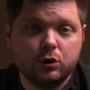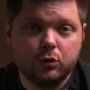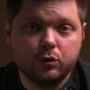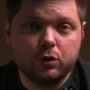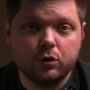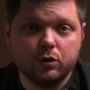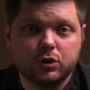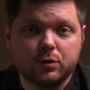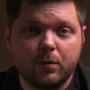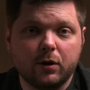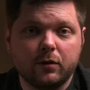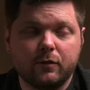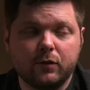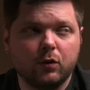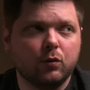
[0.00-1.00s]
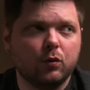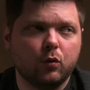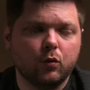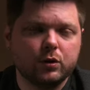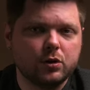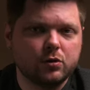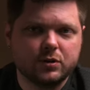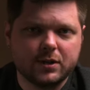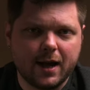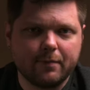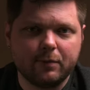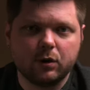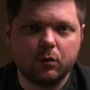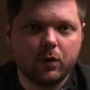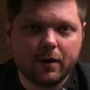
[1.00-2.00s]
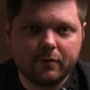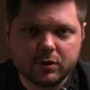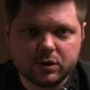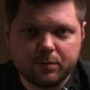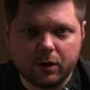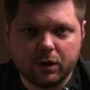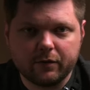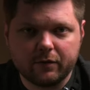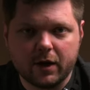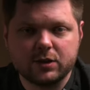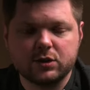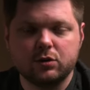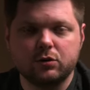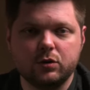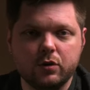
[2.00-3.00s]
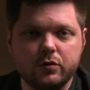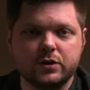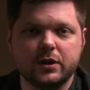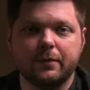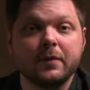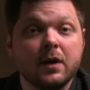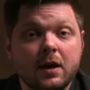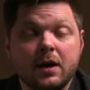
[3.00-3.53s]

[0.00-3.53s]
to your smartphone or your tablet or whatever smart device you're using.